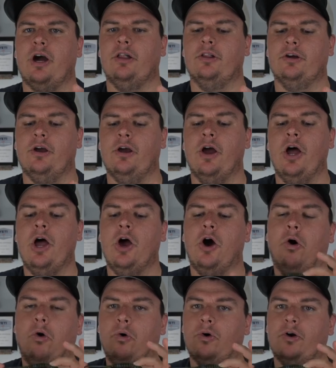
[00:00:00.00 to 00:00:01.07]
color.
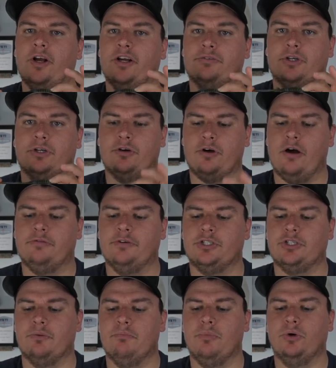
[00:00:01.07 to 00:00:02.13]
Or if the crawfish
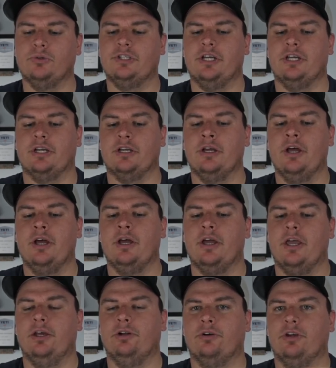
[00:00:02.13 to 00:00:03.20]
are molting,
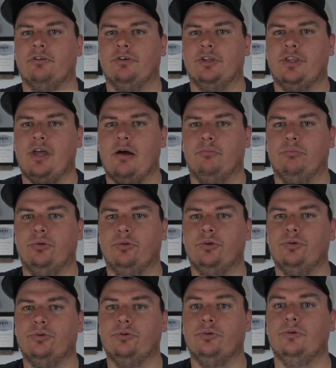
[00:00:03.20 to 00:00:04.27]
it'll give it that
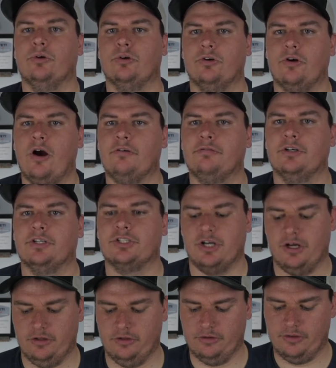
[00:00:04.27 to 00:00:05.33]
blue crawfish
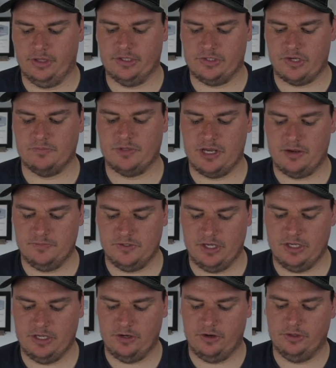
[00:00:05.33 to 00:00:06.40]
color that sometimes
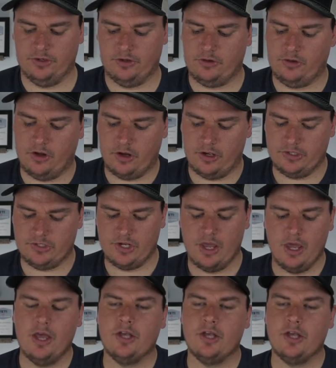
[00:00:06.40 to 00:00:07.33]
they get on their claws.